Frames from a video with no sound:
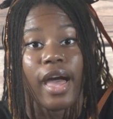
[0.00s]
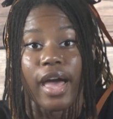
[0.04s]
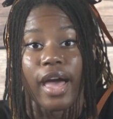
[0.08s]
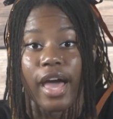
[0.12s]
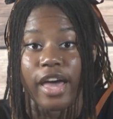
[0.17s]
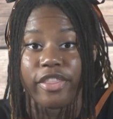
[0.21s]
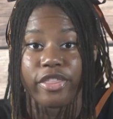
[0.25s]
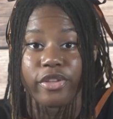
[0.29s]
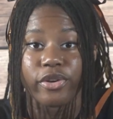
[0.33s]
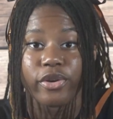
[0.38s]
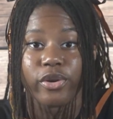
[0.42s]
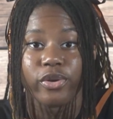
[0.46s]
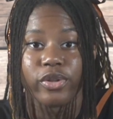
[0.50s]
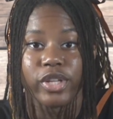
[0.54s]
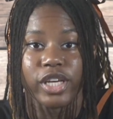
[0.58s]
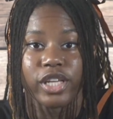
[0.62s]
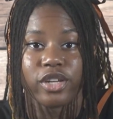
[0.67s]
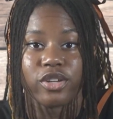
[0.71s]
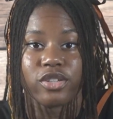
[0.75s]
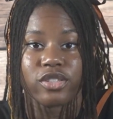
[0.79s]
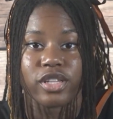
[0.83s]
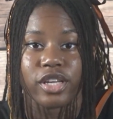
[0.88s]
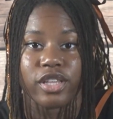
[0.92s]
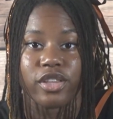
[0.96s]
ethical
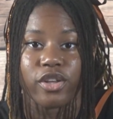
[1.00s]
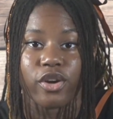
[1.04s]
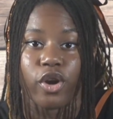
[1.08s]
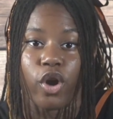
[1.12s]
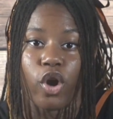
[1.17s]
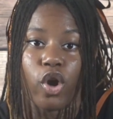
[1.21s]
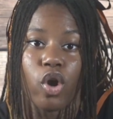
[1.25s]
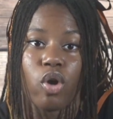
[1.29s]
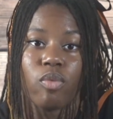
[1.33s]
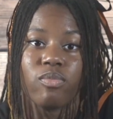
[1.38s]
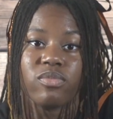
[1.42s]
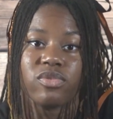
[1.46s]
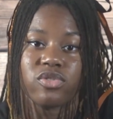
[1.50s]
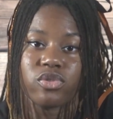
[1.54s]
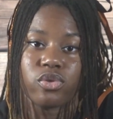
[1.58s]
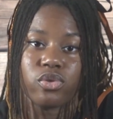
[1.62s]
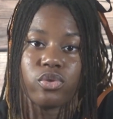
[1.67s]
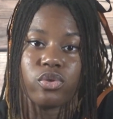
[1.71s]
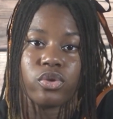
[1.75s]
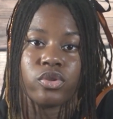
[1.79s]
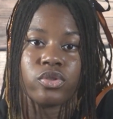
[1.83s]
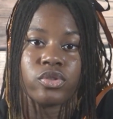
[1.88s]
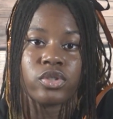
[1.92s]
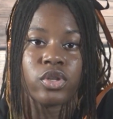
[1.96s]
leaders in their home,
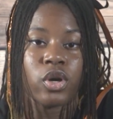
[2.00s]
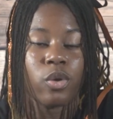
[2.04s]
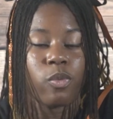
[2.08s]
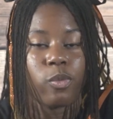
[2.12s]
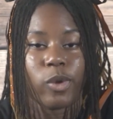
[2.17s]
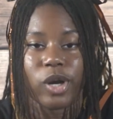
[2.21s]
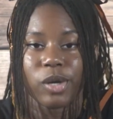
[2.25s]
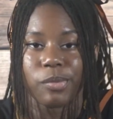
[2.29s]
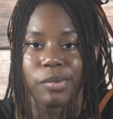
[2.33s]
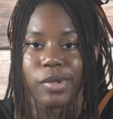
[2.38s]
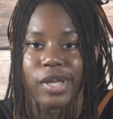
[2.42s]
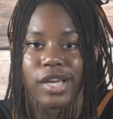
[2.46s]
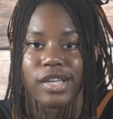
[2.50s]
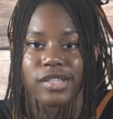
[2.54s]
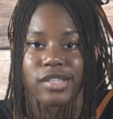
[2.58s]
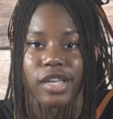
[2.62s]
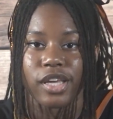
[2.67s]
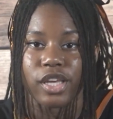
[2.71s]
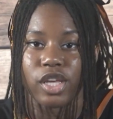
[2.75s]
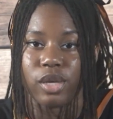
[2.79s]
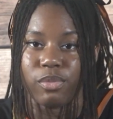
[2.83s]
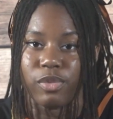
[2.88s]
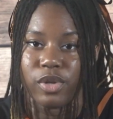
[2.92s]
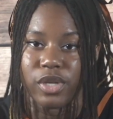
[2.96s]
schools, workplace,
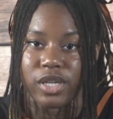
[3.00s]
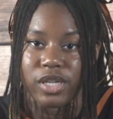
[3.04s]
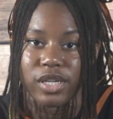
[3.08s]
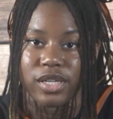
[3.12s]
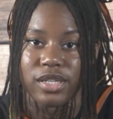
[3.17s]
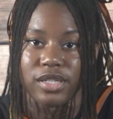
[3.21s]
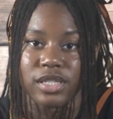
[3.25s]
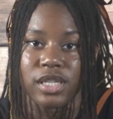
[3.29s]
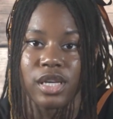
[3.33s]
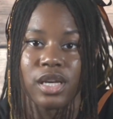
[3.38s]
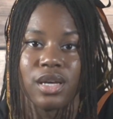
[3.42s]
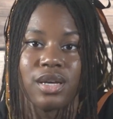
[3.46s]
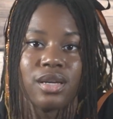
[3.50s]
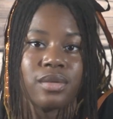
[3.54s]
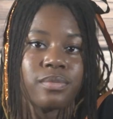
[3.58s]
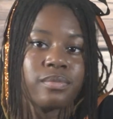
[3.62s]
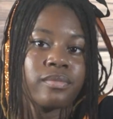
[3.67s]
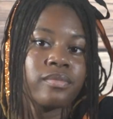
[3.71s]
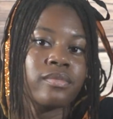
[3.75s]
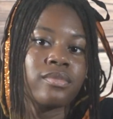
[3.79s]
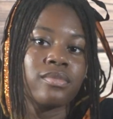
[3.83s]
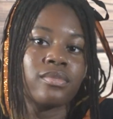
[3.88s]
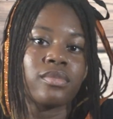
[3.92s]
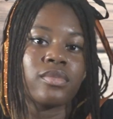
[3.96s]
and communities.
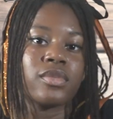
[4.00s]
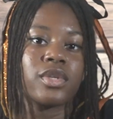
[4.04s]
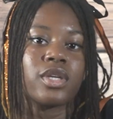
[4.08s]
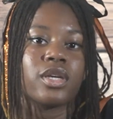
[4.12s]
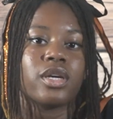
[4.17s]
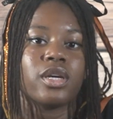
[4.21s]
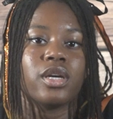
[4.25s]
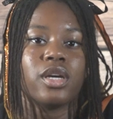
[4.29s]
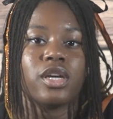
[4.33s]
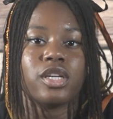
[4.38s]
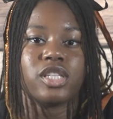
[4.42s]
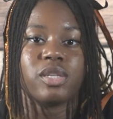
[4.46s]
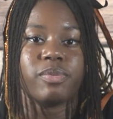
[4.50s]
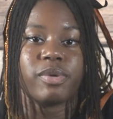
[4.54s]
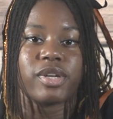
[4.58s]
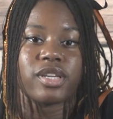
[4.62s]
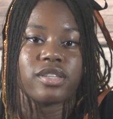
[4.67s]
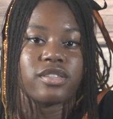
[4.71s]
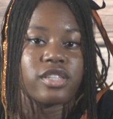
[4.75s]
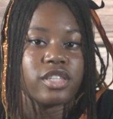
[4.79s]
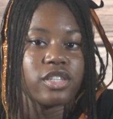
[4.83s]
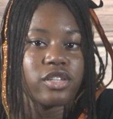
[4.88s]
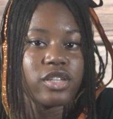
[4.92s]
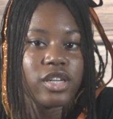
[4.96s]
To be
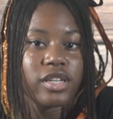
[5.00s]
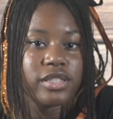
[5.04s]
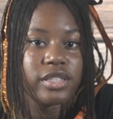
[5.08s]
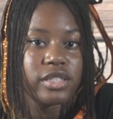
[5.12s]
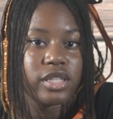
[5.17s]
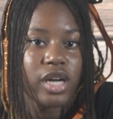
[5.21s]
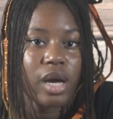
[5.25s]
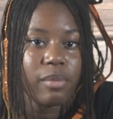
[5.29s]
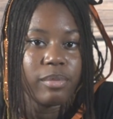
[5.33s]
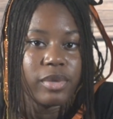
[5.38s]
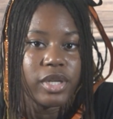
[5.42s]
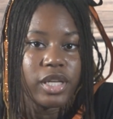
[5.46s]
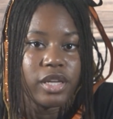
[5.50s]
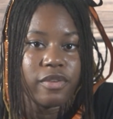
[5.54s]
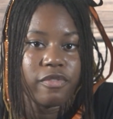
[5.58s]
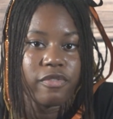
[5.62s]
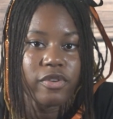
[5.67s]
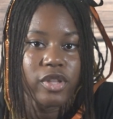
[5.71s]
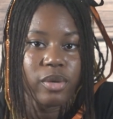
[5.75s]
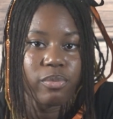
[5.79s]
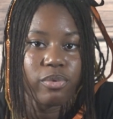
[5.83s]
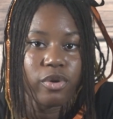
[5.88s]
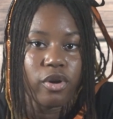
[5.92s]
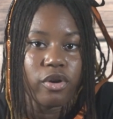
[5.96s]
considered as a nominee
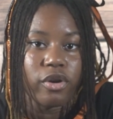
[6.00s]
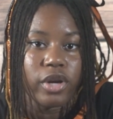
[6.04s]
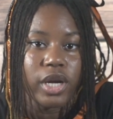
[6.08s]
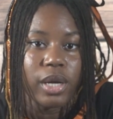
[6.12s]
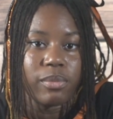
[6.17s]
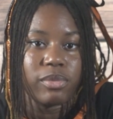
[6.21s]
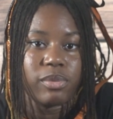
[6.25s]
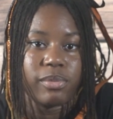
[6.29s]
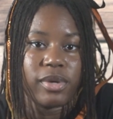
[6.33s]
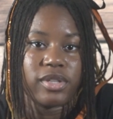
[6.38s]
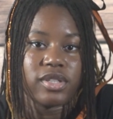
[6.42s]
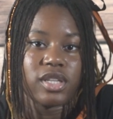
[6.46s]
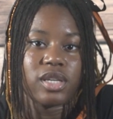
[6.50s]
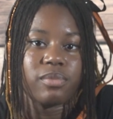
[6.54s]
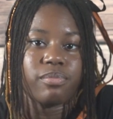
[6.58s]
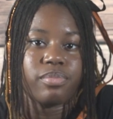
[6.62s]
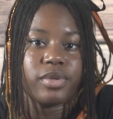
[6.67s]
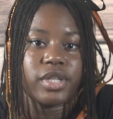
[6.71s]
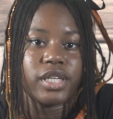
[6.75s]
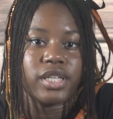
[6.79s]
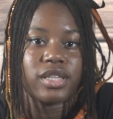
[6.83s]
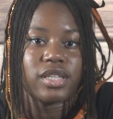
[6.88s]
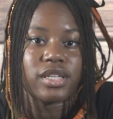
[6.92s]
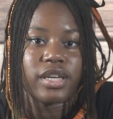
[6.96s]
for the program, you must
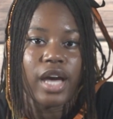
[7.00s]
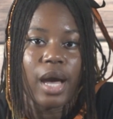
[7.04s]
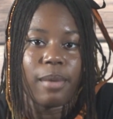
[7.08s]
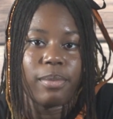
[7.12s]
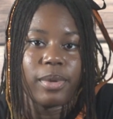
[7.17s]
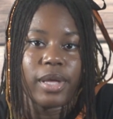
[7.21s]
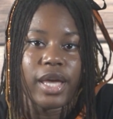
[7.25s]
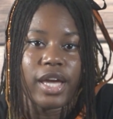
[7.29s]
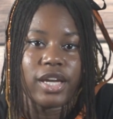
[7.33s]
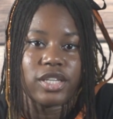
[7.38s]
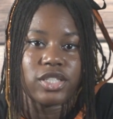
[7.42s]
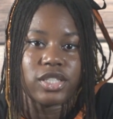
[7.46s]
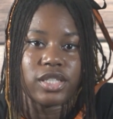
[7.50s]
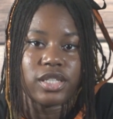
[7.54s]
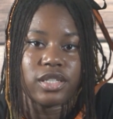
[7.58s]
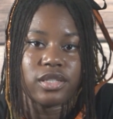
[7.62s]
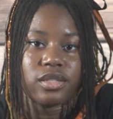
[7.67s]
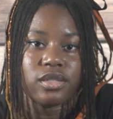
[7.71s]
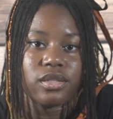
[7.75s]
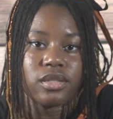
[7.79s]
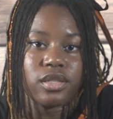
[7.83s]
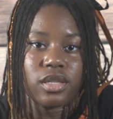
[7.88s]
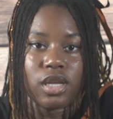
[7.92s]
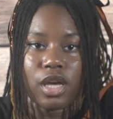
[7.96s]
complete the
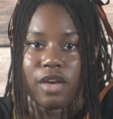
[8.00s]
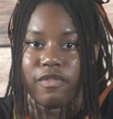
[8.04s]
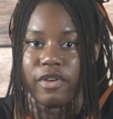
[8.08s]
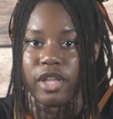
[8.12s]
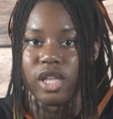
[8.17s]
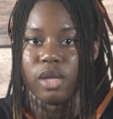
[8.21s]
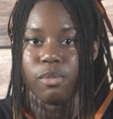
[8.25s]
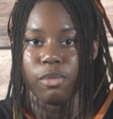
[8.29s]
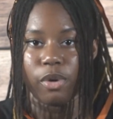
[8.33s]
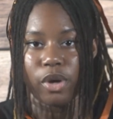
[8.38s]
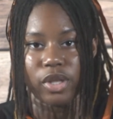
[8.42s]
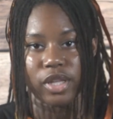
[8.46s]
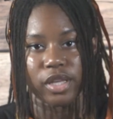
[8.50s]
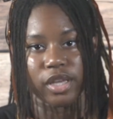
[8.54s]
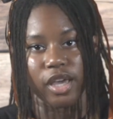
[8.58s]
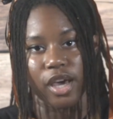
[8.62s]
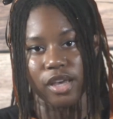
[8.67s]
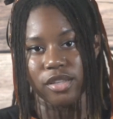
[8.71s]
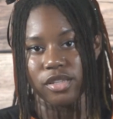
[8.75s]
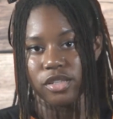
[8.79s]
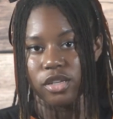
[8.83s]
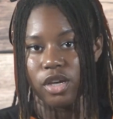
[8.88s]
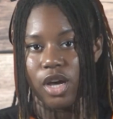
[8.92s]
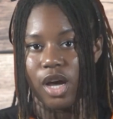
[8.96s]
application available in the
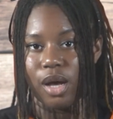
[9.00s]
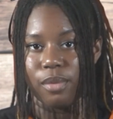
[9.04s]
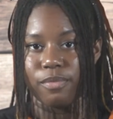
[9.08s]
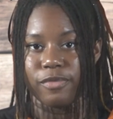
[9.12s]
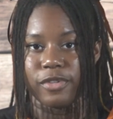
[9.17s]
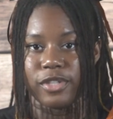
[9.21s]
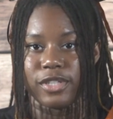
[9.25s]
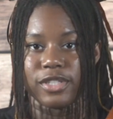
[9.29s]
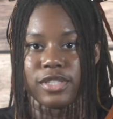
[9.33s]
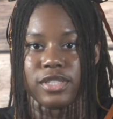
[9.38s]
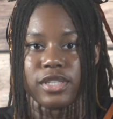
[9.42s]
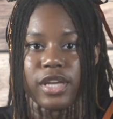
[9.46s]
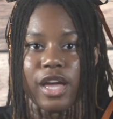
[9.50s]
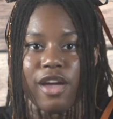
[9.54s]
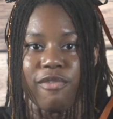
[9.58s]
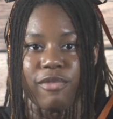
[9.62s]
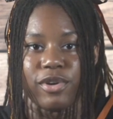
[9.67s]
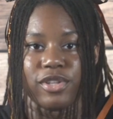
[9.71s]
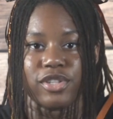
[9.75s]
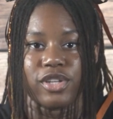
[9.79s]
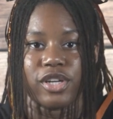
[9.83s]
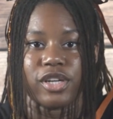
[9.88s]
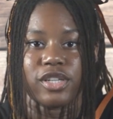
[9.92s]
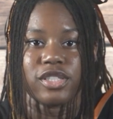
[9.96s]
counseling office and
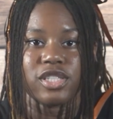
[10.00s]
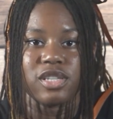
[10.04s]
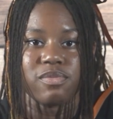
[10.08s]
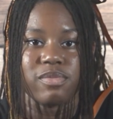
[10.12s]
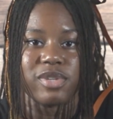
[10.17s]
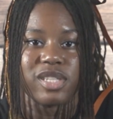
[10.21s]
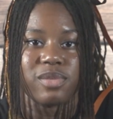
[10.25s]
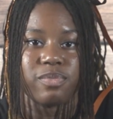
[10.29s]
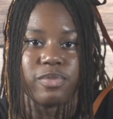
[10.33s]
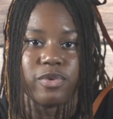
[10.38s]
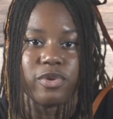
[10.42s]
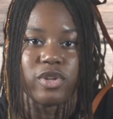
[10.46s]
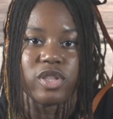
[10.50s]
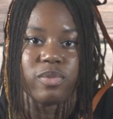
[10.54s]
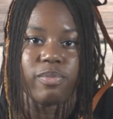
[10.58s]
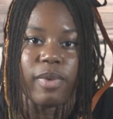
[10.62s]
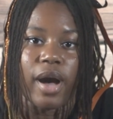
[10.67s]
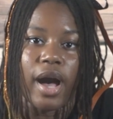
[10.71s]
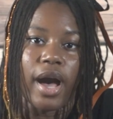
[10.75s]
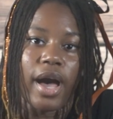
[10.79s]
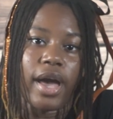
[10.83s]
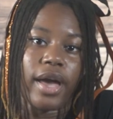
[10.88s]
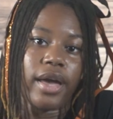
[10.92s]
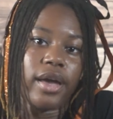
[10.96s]
return to Ms. Booth
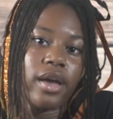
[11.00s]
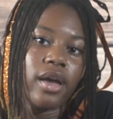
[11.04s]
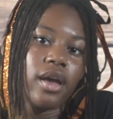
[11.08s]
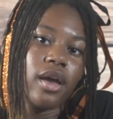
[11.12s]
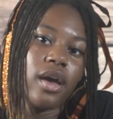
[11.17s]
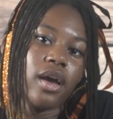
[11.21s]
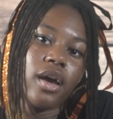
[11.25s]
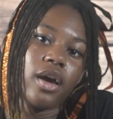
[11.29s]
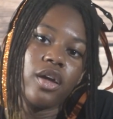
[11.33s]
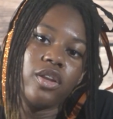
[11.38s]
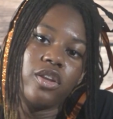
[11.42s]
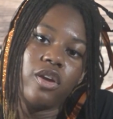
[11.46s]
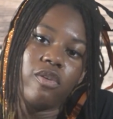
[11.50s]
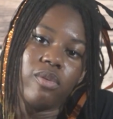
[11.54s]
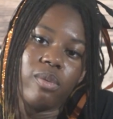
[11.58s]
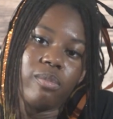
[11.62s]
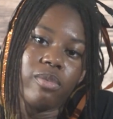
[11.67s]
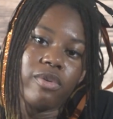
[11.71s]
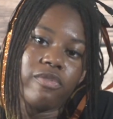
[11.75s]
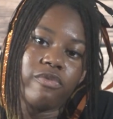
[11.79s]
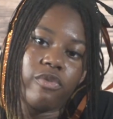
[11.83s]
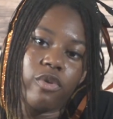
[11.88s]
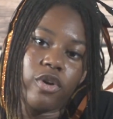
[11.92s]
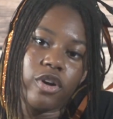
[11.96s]
by
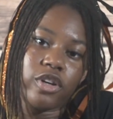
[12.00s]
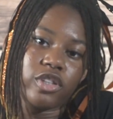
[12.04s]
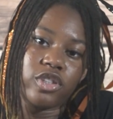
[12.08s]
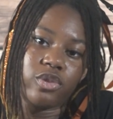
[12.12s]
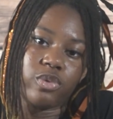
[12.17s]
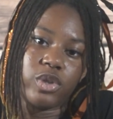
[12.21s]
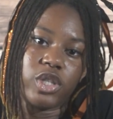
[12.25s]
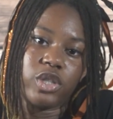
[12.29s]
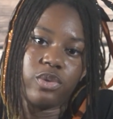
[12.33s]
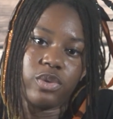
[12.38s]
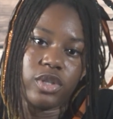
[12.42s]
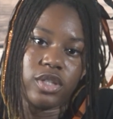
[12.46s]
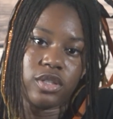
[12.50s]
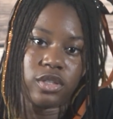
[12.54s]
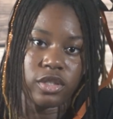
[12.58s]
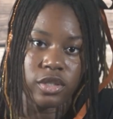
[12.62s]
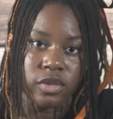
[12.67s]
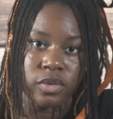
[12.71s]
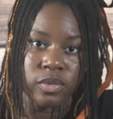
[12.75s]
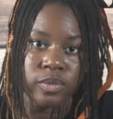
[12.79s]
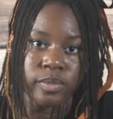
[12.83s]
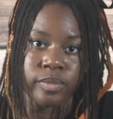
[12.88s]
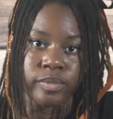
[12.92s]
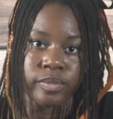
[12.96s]
November 4, 2022.